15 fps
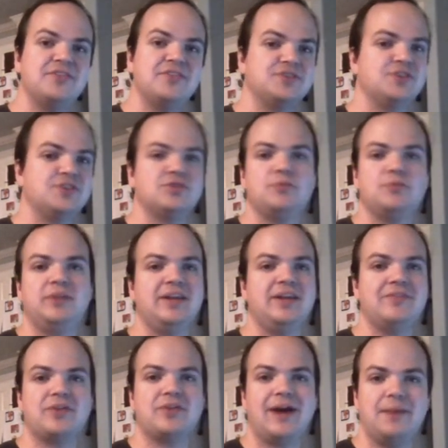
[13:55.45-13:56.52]
There's also plenty
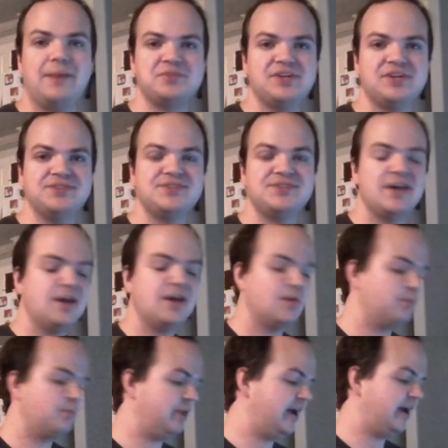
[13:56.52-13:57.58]
of other options,
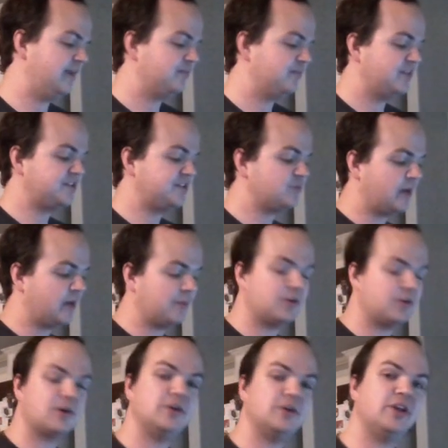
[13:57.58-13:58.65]
but this is what I'm
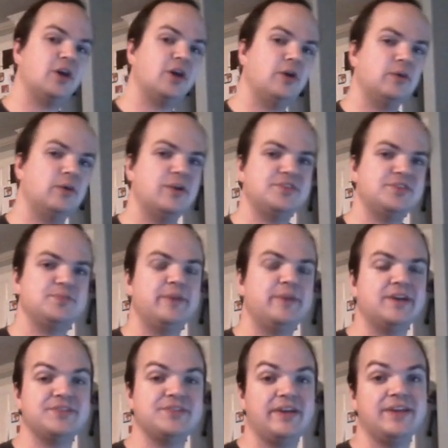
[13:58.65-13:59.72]
currently going with just
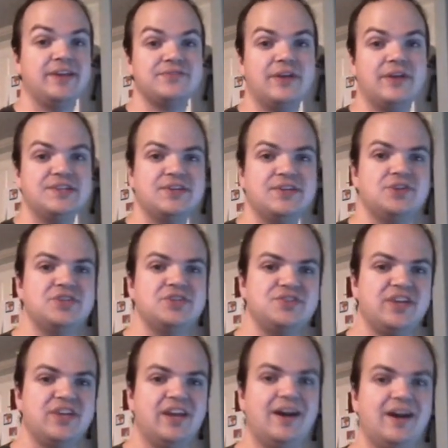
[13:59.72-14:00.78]
because it is very
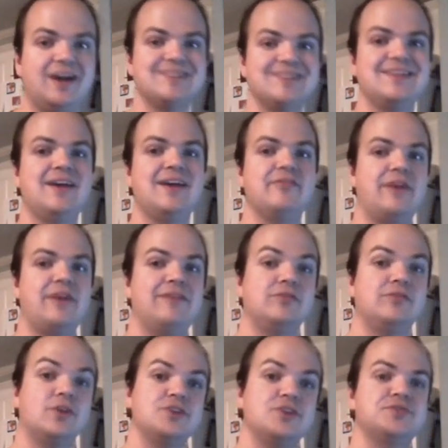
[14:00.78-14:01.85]
synergistic, and honestly, I've
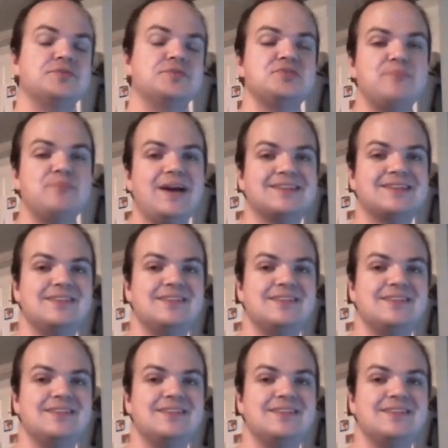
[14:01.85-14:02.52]
learned to respect the